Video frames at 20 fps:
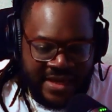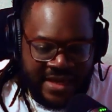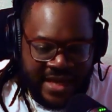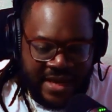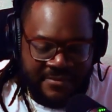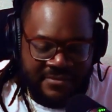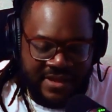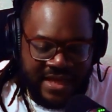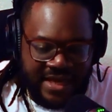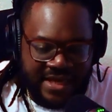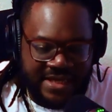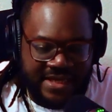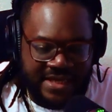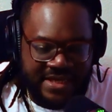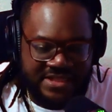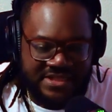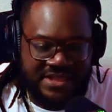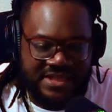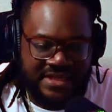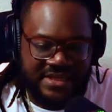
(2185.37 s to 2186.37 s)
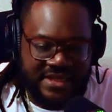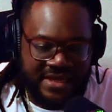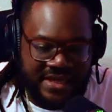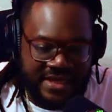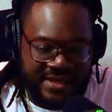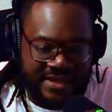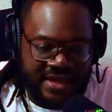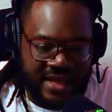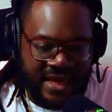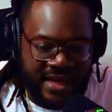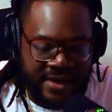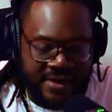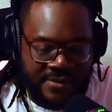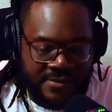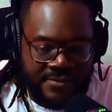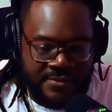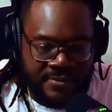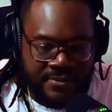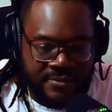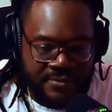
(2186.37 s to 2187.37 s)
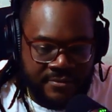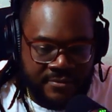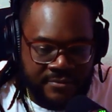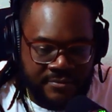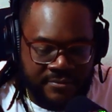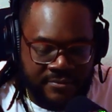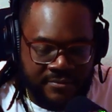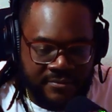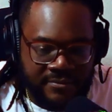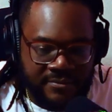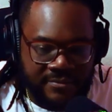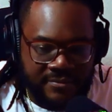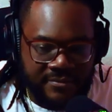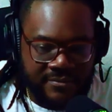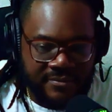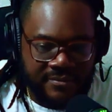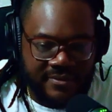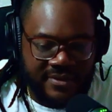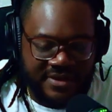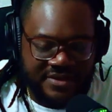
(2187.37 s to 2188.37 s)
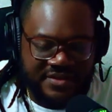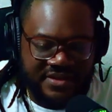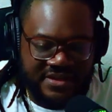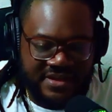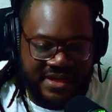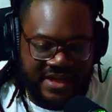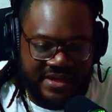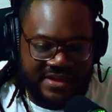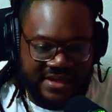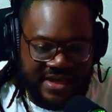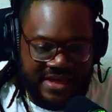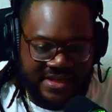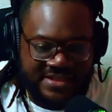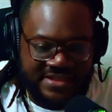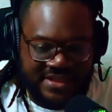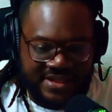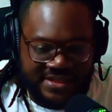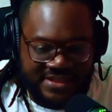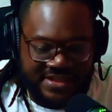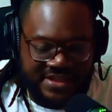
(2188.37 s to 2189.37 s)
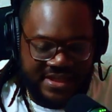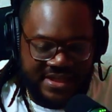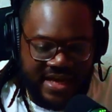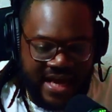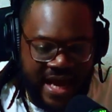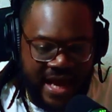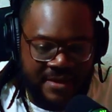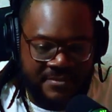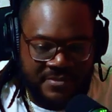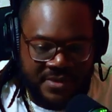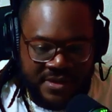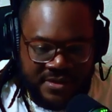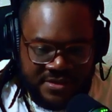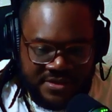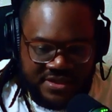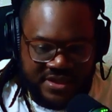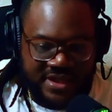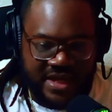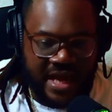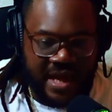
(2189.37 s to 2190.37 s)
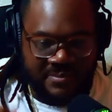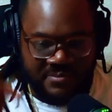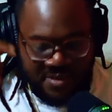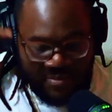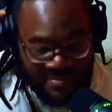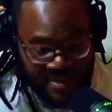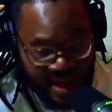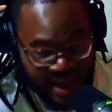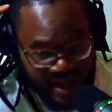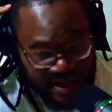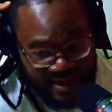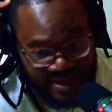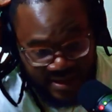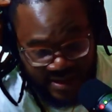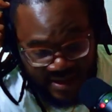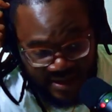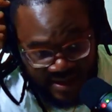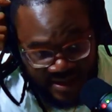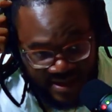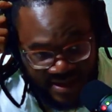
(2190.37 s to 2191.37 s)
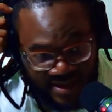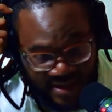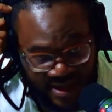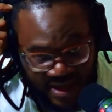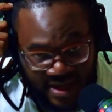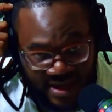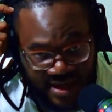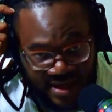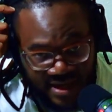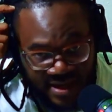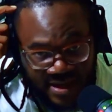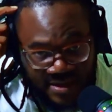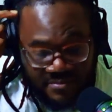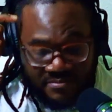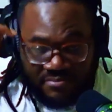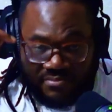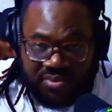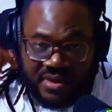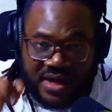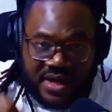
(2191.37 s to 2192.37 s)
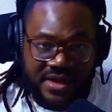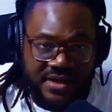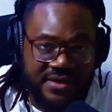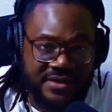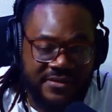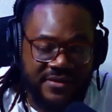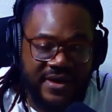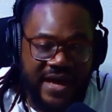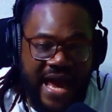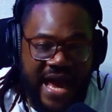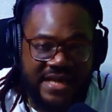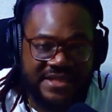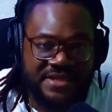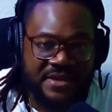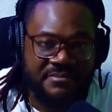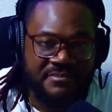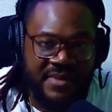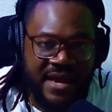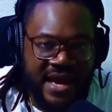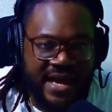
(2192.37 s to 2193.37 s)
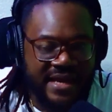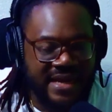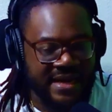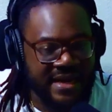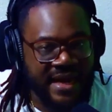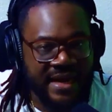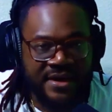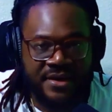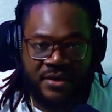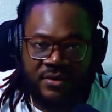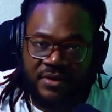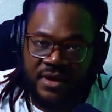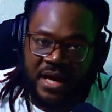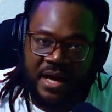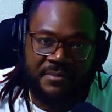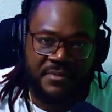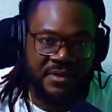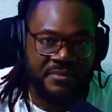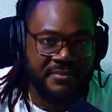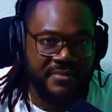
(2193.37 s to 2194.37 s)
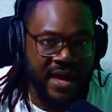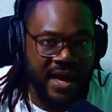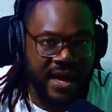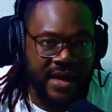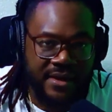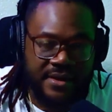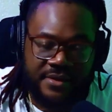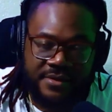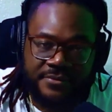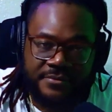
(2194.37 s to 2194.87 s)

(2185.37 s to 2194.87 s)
it'd be like, yeah, she did that. She did that. She got me. She got me back. But as a man, it ain't no coming back.